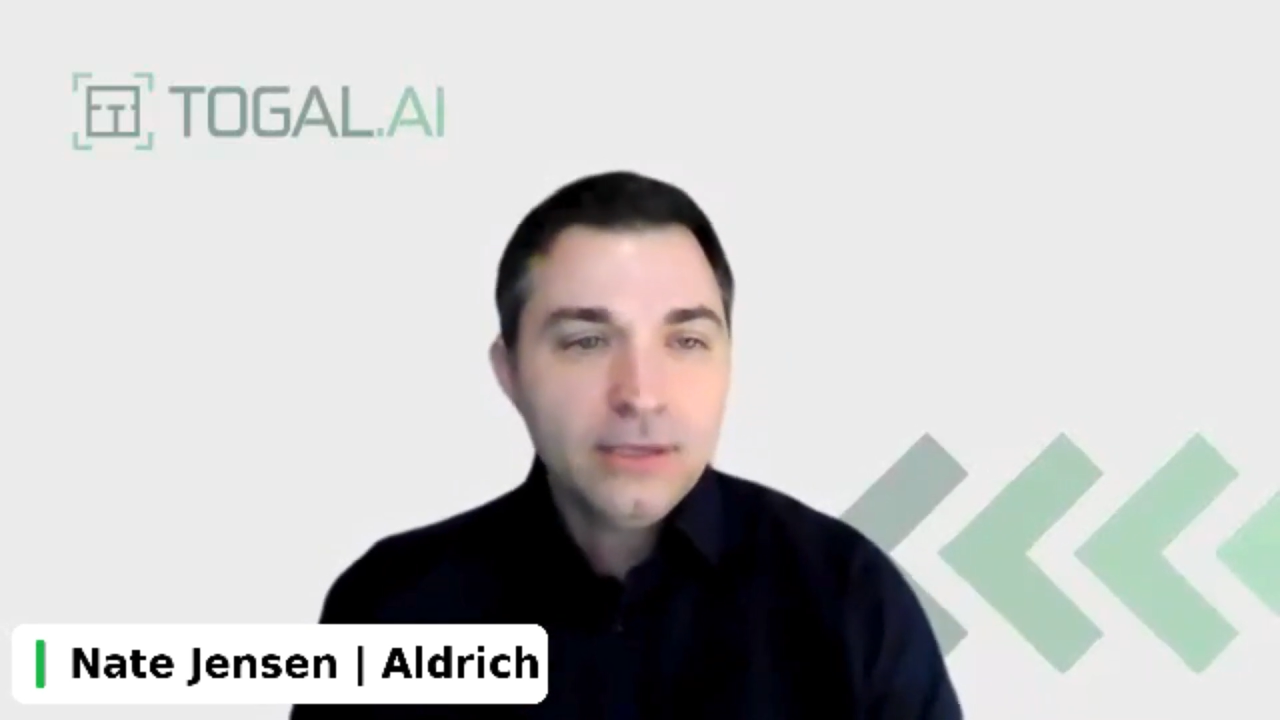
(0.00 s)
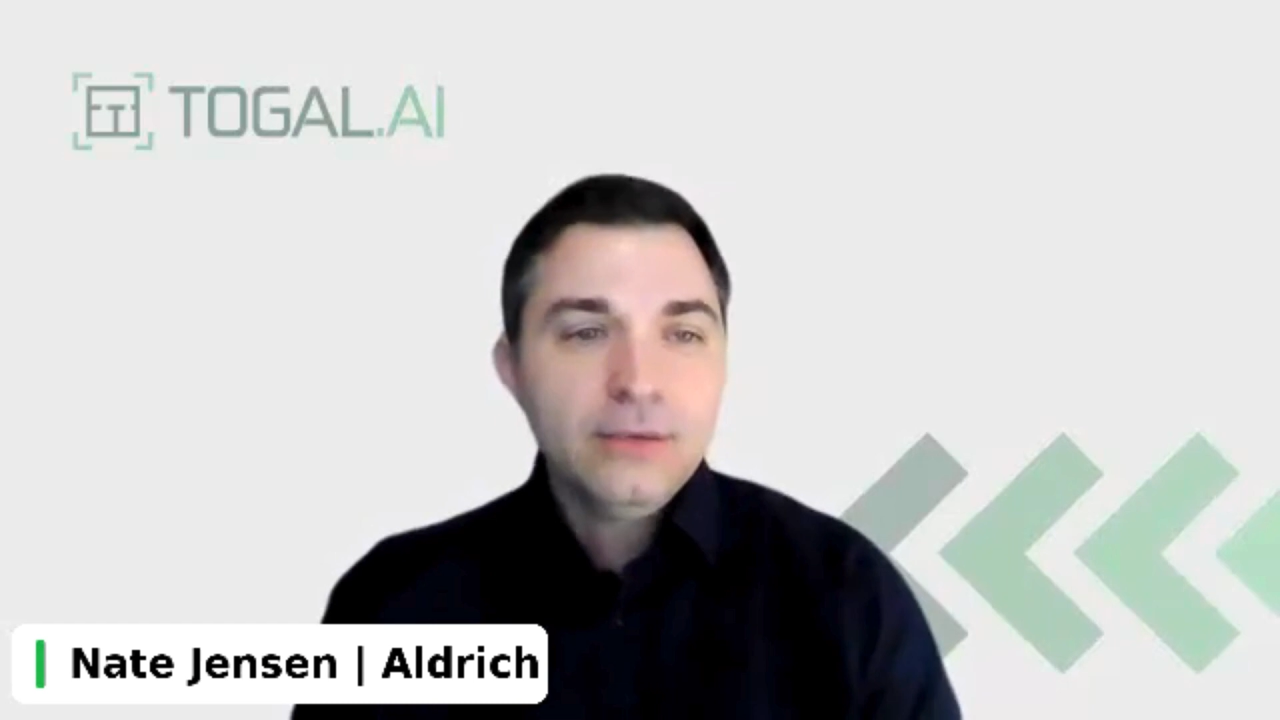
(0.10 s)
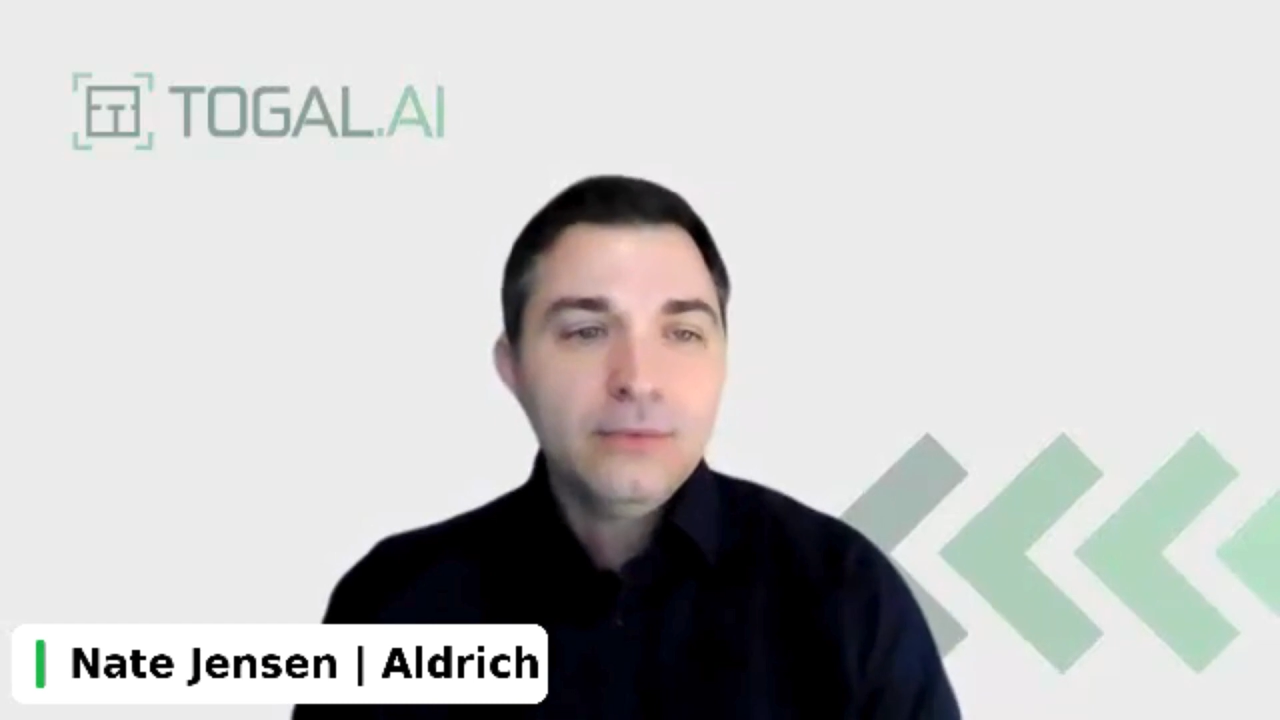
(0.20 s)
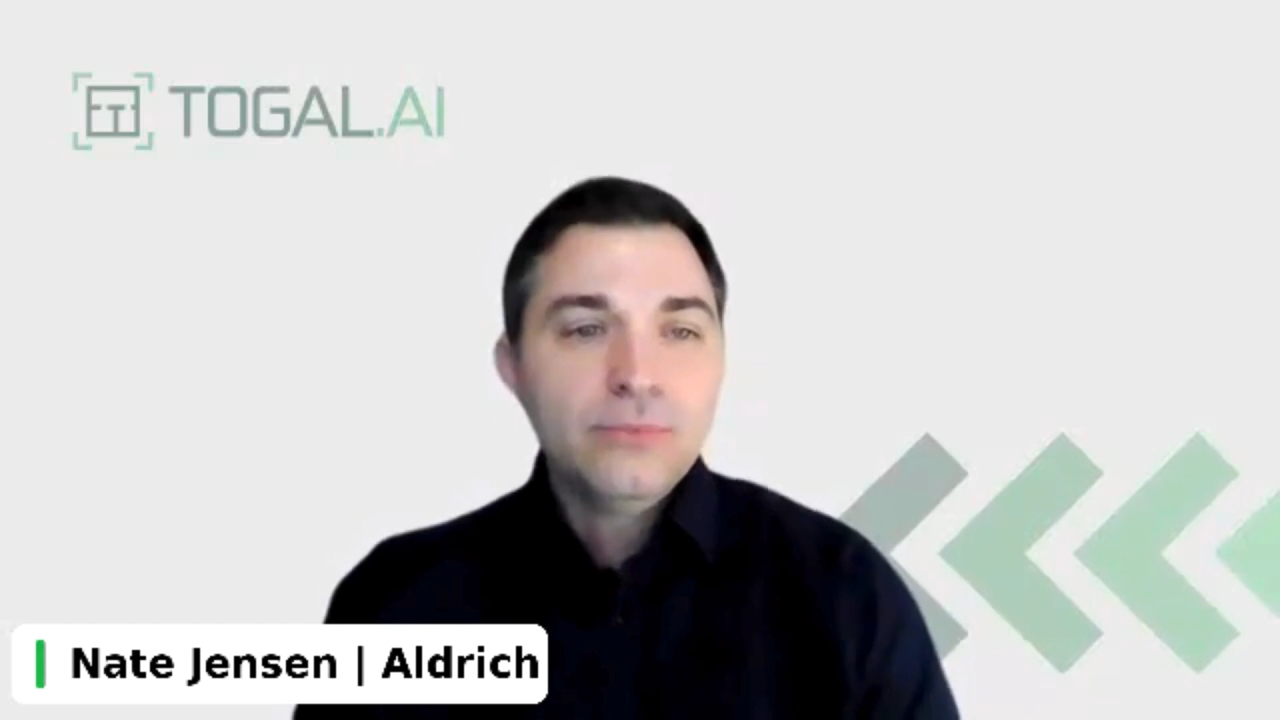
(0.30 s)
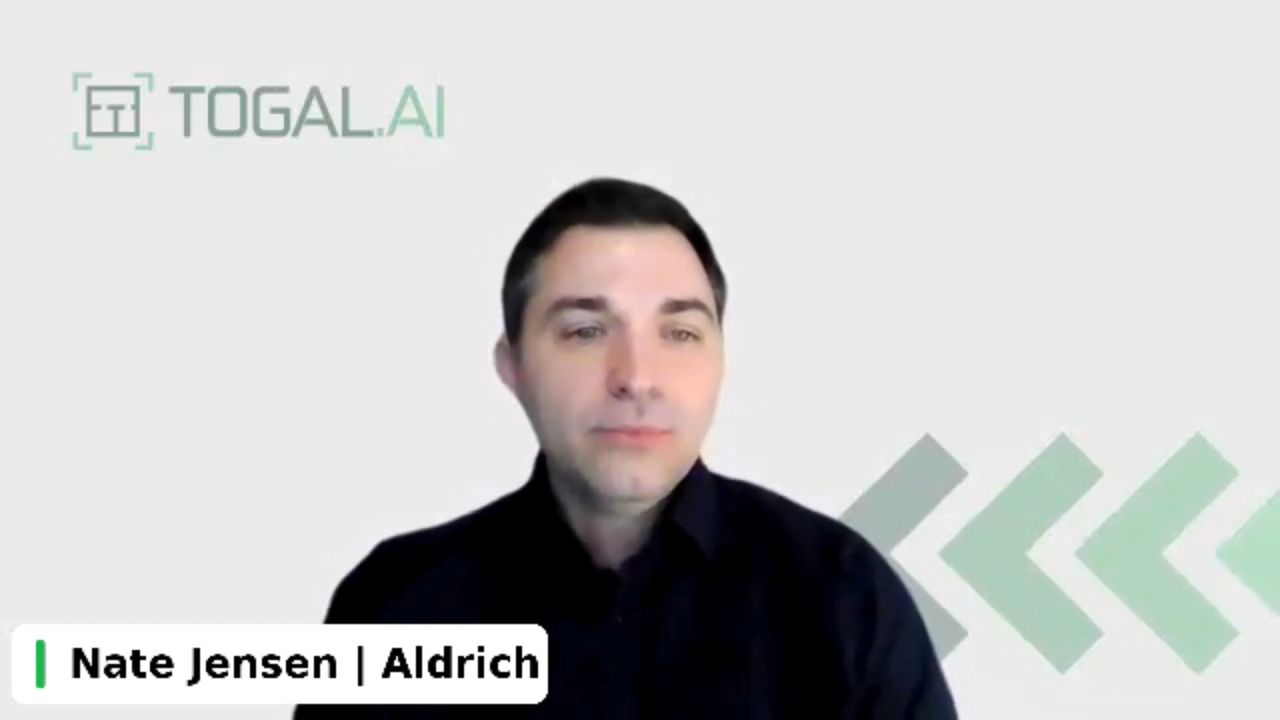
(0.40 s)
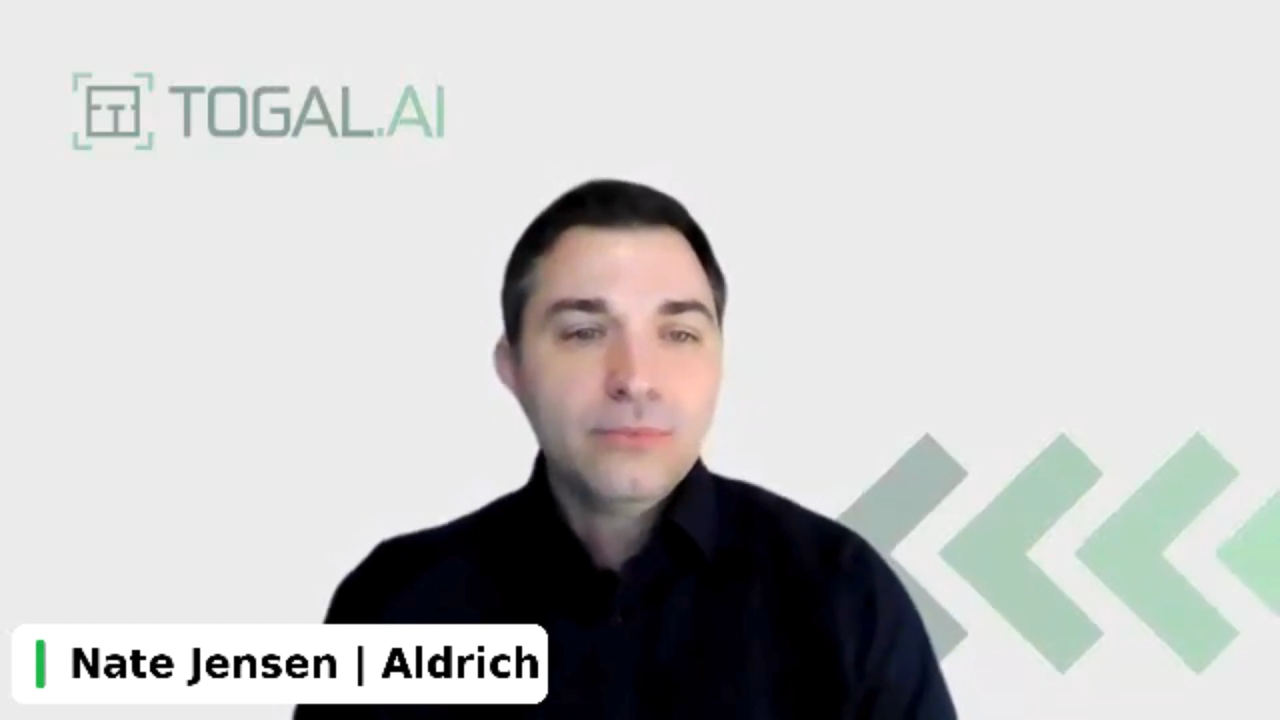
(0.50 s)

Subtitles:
and